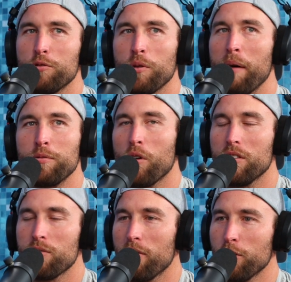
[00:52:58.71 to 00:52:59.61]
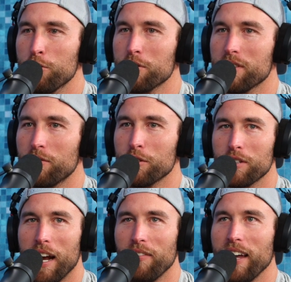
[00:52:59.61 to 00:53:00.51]
It's what happened with all these revolutions. It's
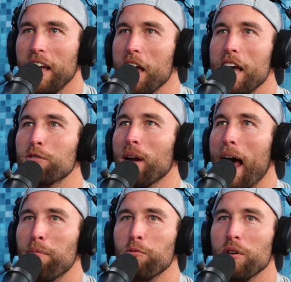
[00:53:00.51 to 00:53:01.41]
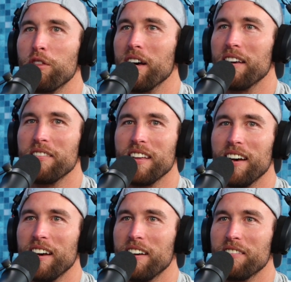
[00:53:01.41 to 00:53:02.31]
kind of like, it's what happened with
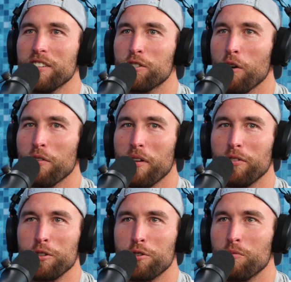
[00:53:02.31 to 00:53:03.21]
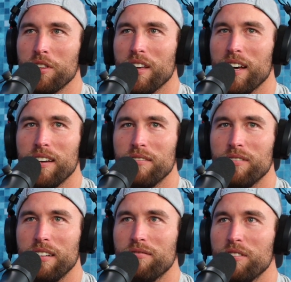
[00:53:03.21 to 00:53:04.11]
the Soviet Revolution, with
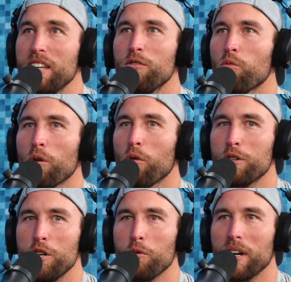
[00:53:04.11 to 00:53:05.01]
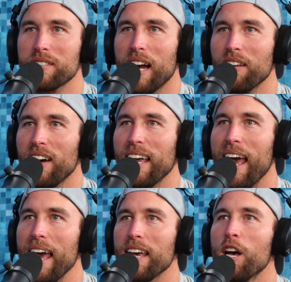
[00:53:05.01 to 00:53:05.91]
even World War II, where it's kind of like,
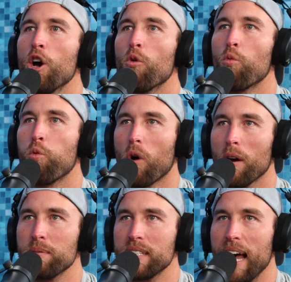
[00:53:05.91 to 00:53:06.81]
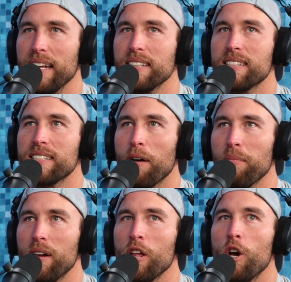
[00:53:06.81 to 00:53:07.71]
hey, we're upset.
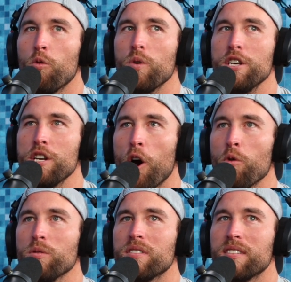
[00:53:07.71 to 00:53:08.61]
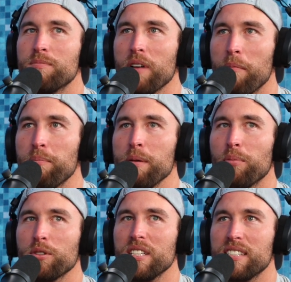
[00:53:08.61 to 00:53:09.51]
We know some
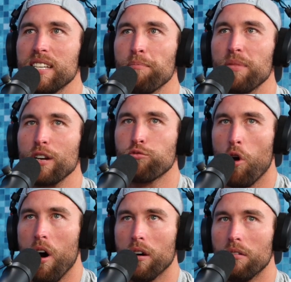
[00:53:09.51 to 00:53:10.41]
people did something wrong.